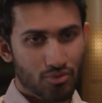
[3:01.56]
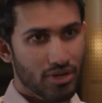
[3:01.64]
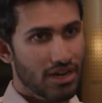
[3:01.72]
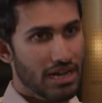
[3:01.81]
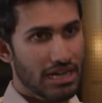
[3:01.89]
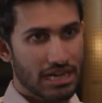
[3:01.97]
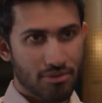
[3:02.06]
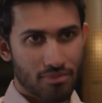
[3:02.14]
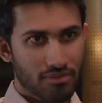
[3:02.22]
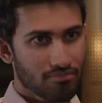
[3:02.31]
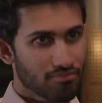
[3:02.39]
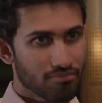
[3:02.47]
where I am
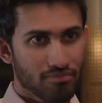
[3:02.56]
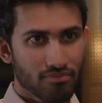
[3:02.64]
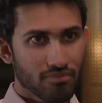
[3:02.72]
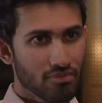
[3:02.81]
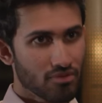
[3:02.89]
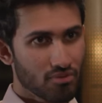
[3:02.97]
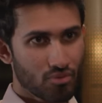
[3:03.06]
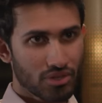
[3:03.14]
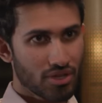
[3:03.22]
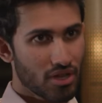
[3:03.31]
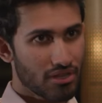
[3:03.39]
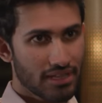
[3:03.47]

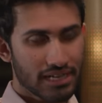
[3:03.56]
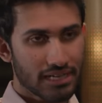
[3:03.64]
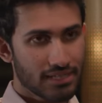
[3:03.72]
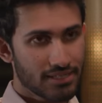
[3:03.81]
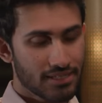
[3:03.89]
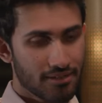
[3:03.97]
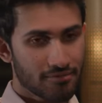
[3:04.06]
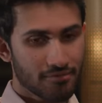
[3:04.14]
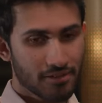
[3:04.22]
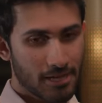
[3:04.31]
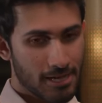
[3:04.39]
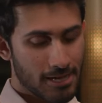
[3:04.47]
with all of that kind of stuff.
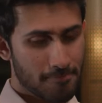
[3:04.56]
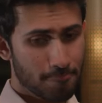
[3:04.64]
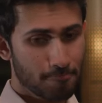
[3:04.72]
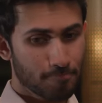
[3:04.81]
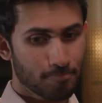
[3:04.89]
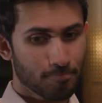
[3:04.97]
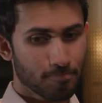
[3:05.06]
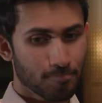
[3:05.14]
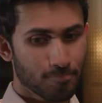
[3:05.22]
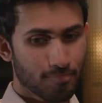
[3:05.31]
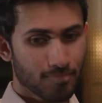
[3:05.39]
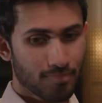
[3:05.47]
Um,
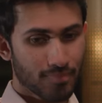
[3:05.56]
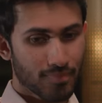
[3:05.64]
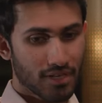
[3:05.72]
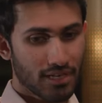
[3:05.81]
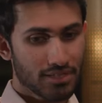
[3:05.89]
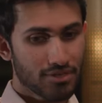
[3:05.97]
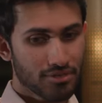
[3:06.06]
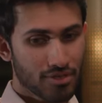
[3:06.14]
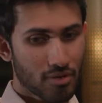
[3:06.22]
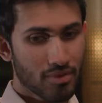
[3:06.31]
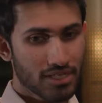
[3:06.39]
and I should start